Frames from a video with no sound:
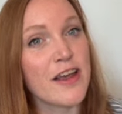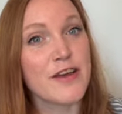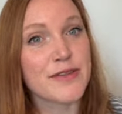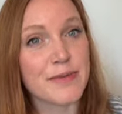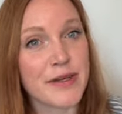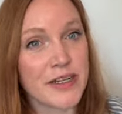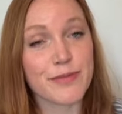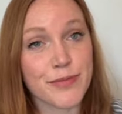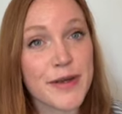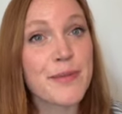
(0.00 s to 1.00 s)
so I'm gonna
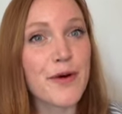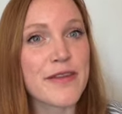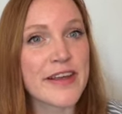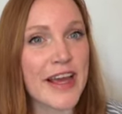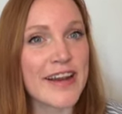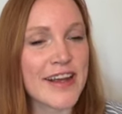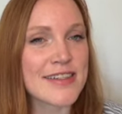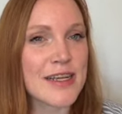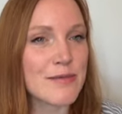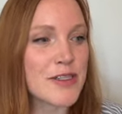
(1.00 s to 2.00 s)
bring both again next
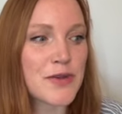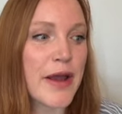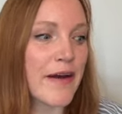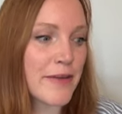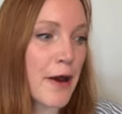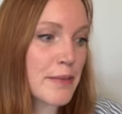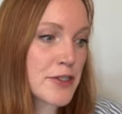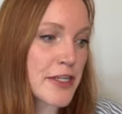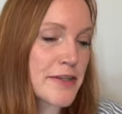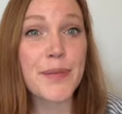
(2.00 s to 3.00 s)
time just so I have the option.